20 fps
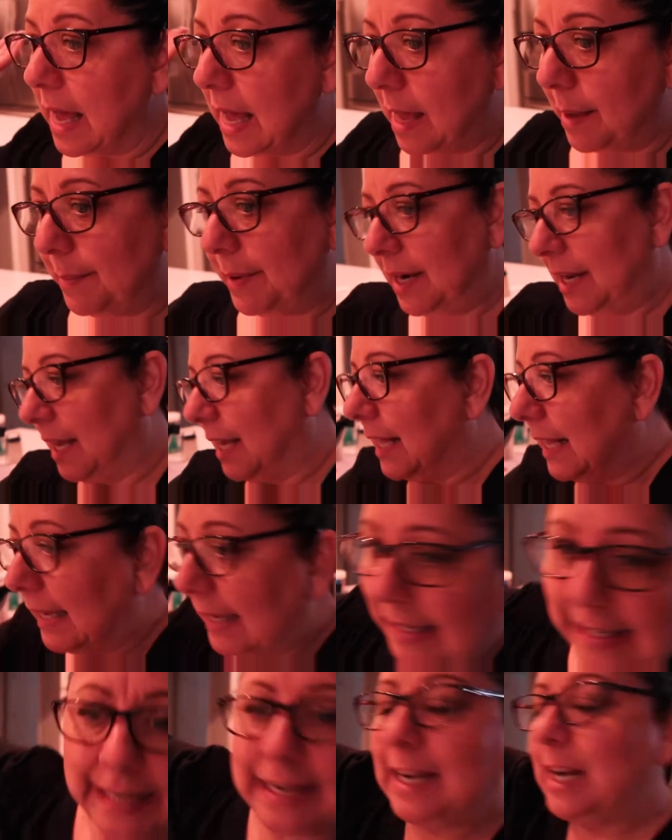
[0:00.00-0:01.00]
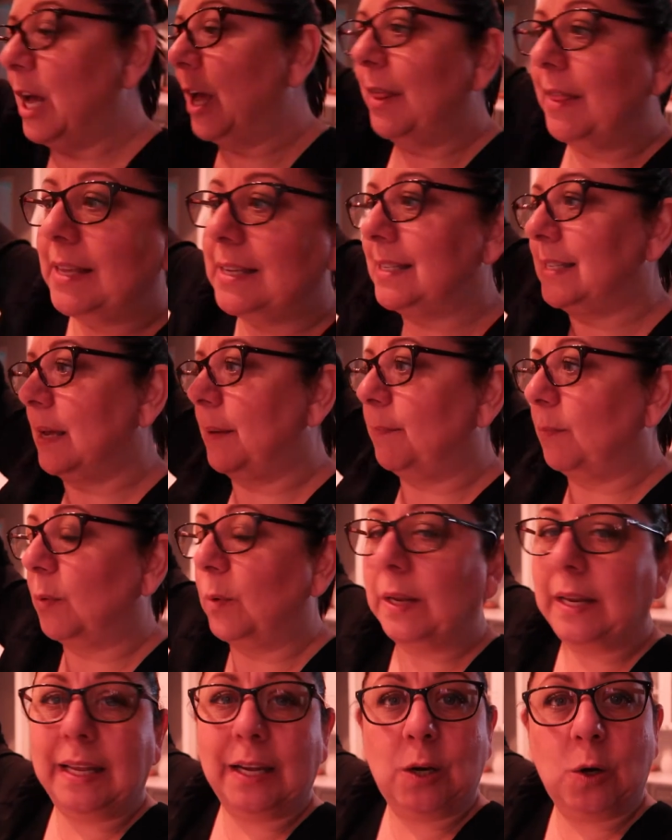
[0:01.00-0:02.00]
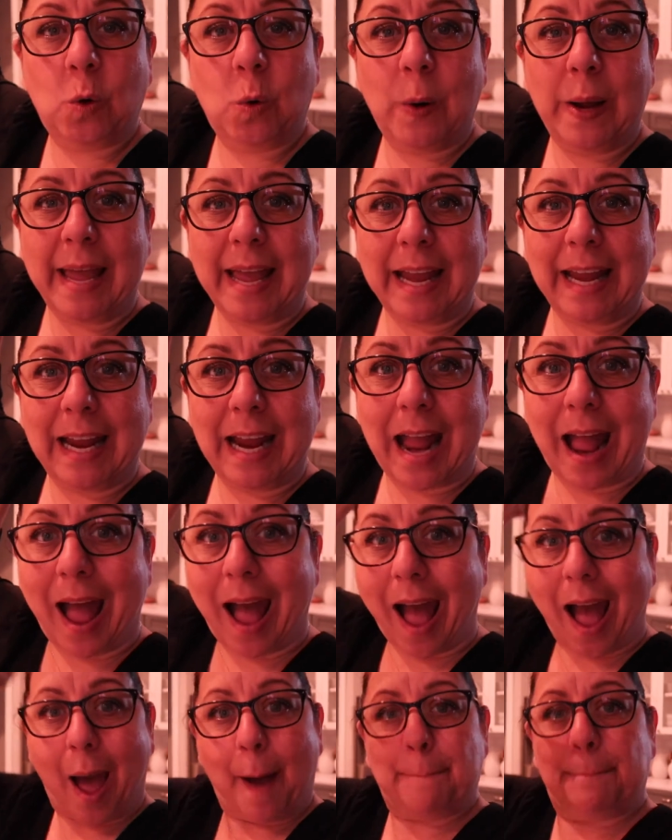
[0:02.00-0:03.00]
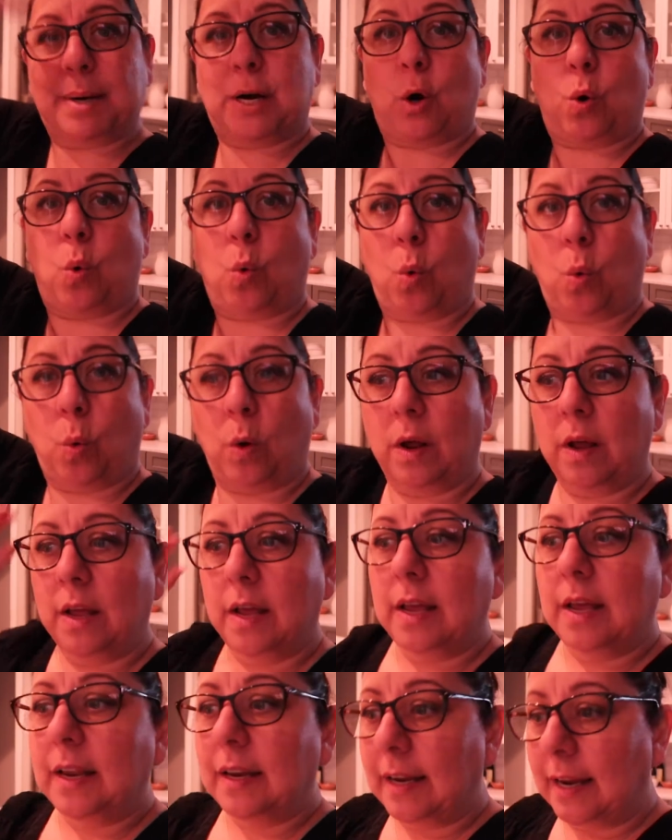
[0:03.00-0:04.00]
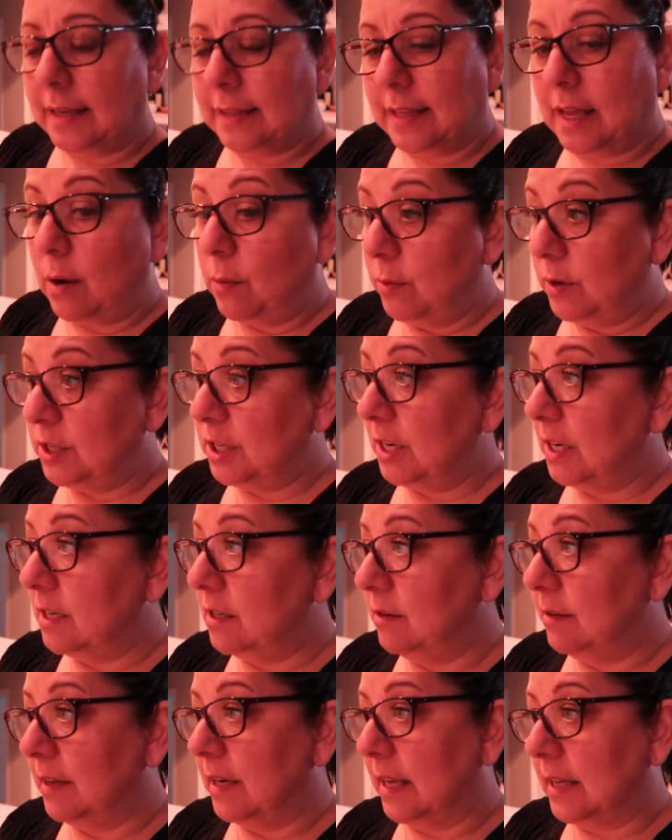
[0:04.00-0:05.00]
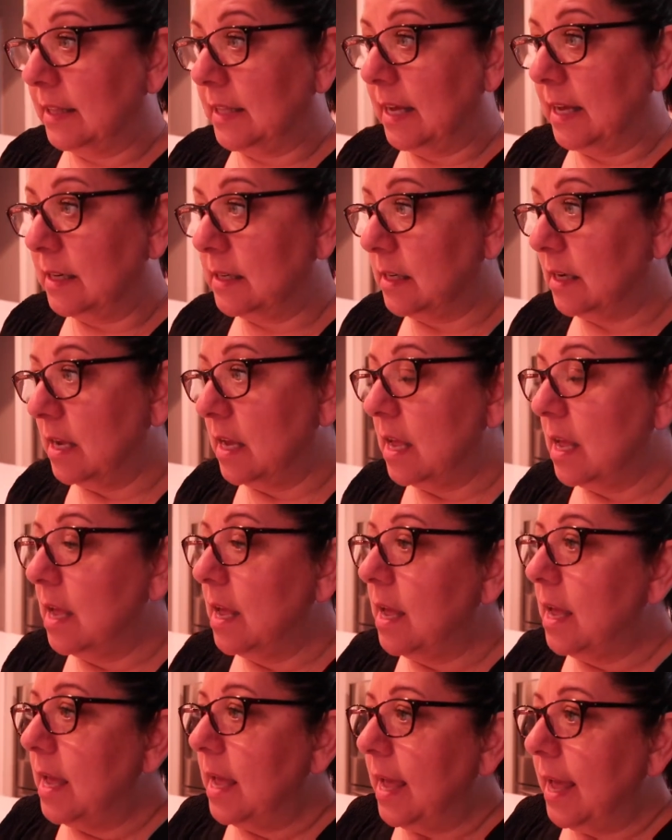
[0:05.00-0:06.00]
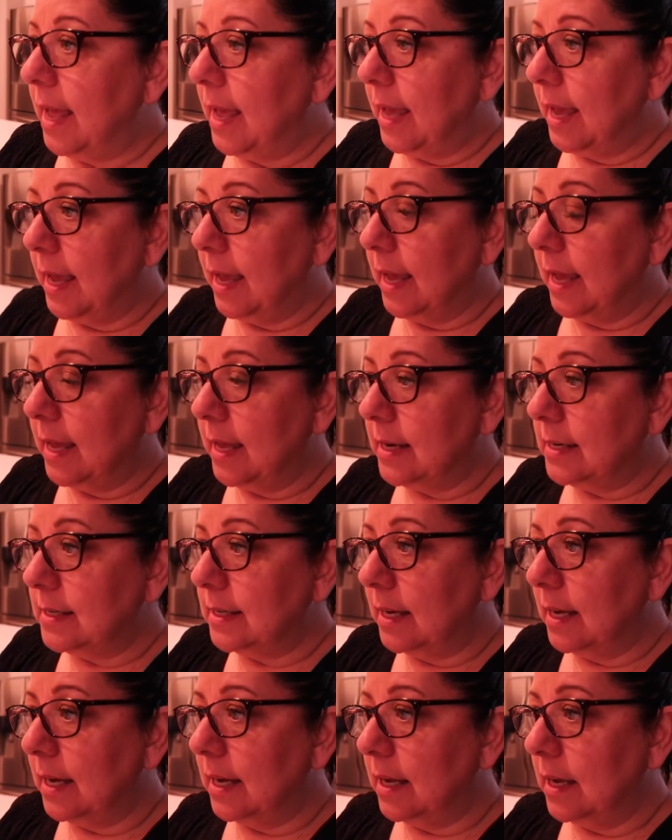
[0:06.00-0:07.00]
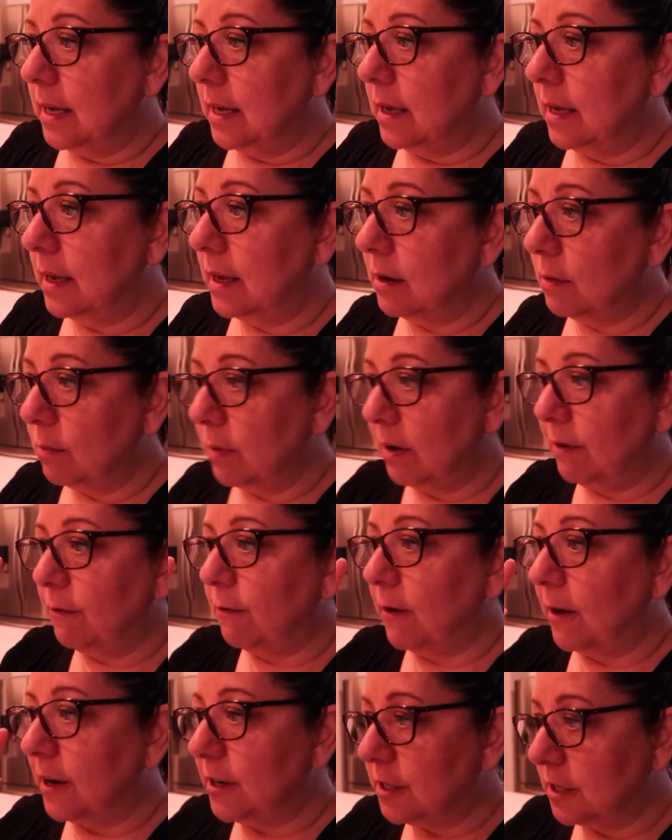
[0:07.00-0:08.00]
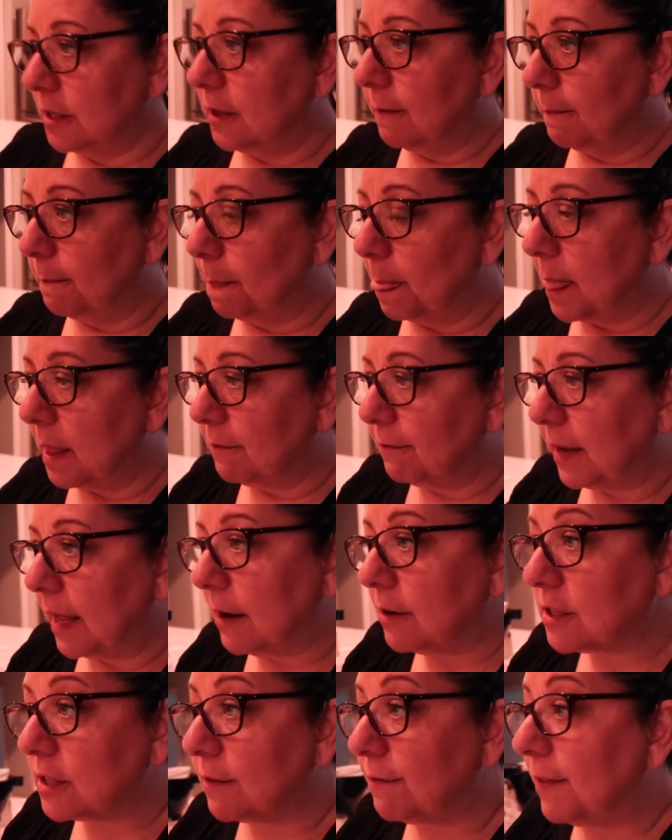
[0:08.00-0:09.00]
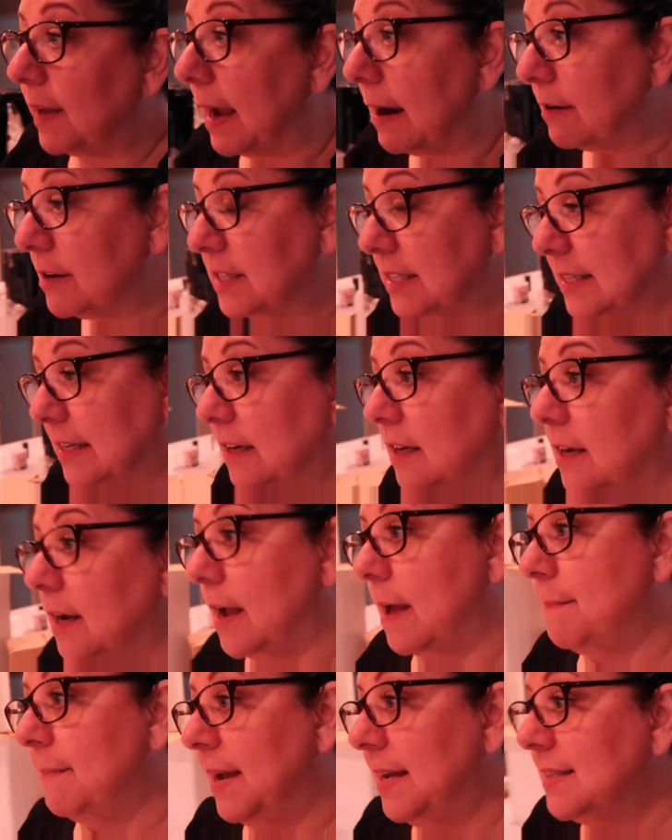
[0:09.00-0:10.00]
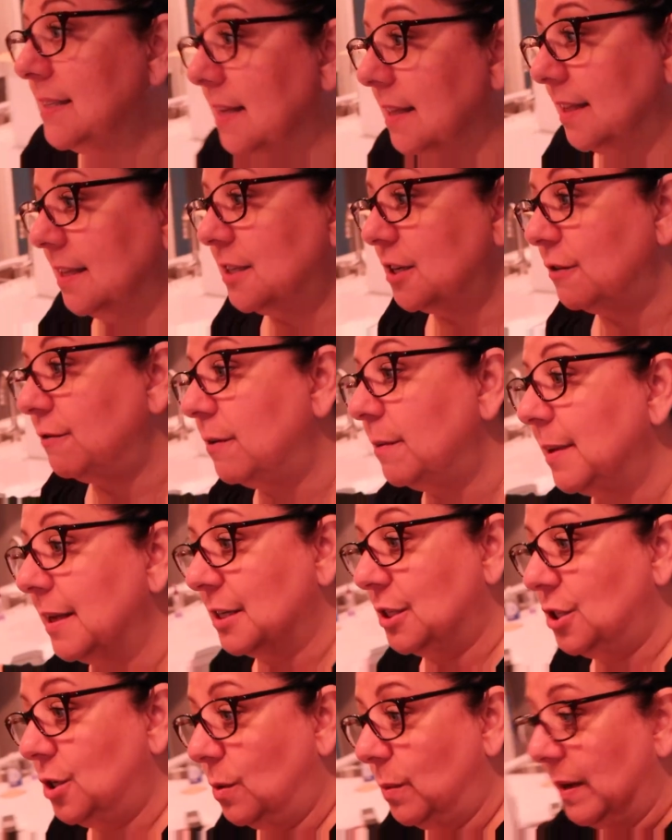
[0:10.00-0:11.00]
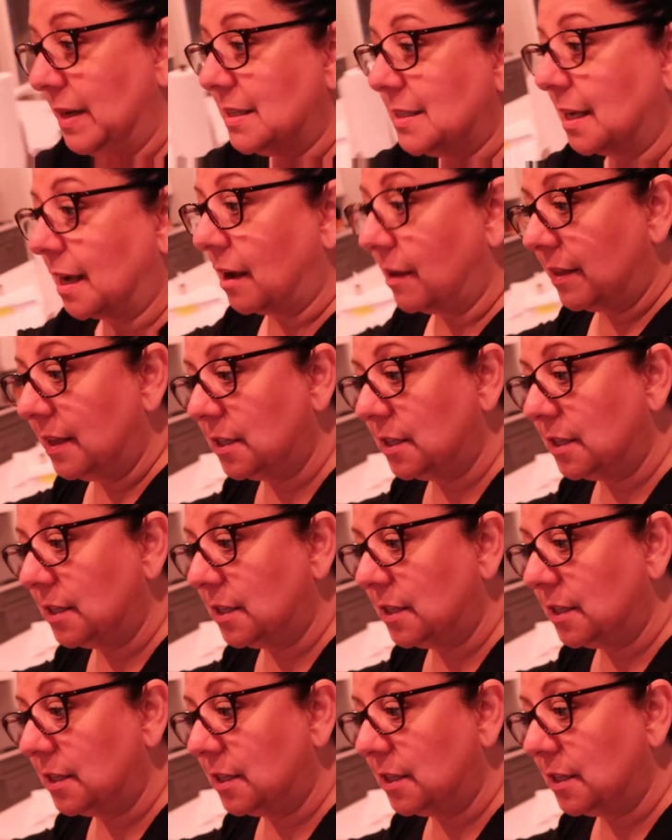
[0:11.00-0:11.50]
I'm gonna clean all this up really quick. Like that. I wish I could do it like that. And refresh the flowers. The flowers still look amazing. These are from like 2 weeks ago.